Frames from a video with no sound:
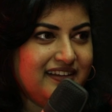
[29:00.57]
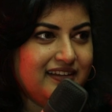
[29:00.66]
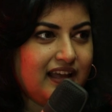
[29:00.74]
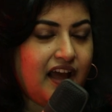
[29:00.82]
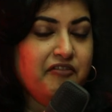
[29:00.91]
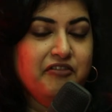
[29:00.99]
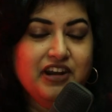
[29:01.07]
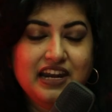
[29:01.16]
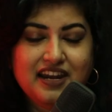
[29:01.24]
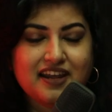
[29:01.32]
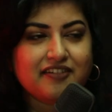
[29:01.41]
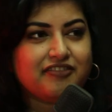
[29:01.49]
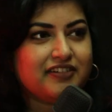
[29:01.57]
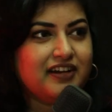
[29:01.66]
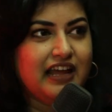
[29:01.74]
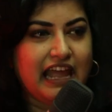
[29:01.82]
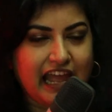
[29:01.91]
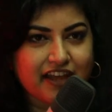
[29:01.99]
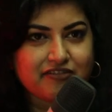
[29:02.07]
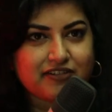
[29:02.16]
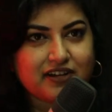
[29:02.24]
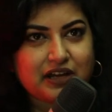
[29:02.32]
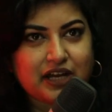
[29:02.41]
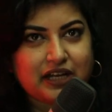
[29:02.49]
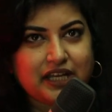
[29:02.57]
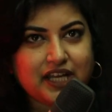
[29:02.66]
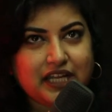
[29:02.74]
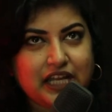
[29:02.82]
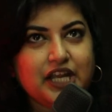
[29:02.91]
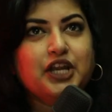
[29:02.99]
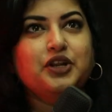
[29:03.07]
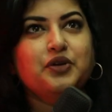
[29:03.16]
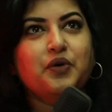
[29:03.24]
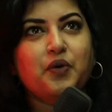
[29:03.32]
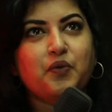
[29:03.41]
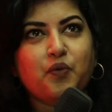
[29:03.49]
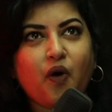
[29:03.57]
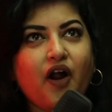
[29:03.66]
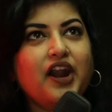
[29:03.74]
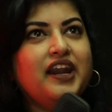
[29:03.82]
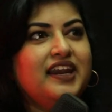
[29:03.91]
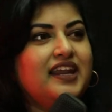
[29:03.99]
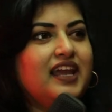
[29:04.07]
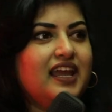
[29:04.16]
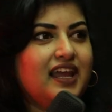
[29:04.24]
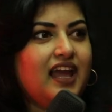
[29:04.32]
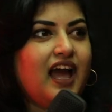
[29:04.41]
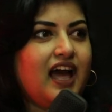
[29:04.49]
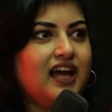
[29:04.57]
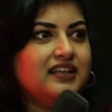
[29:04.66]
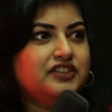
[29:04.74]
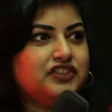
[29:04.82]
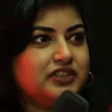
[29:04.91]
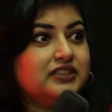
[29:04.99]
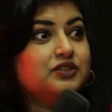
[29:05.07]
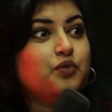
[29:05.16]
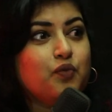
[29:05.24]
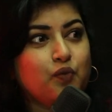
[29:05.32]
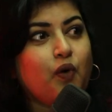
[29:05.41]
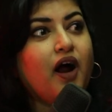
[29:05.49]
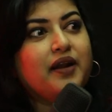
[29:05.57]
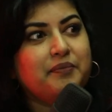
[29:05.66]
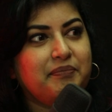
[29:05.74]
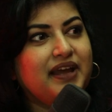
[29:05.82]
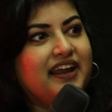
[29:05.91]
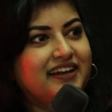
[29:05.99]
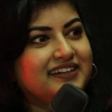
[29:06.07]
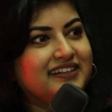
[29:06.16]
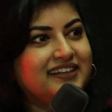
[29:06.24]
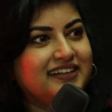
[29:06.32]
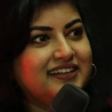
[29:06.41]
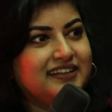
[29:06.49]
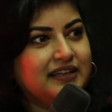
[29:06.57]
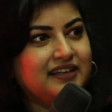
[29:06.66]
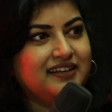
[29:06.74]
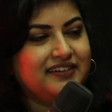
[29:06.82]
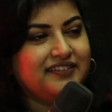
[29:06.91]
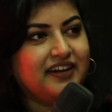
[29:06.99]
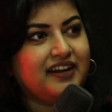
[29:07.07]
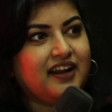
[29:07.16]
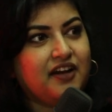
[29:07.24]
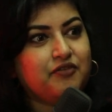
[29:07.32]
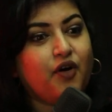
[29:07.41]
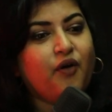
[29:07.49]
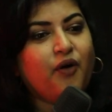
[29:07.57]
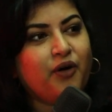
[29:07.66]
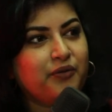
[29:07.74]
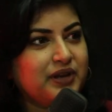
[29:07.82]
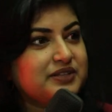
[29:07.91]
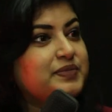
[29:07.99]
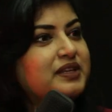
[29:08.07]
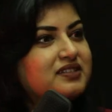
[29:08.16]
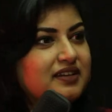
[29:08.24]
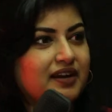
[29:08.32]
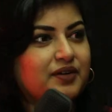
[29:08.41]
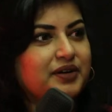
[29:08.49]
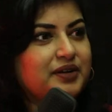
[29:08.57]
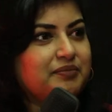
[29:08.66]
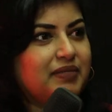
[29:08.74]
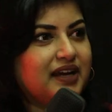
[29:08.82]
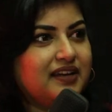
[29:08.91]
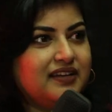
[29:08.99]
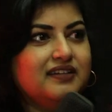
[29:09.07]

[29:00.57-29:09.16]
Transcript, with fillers: I've never, ever in one day had just one pet, right? I've always been surrounded by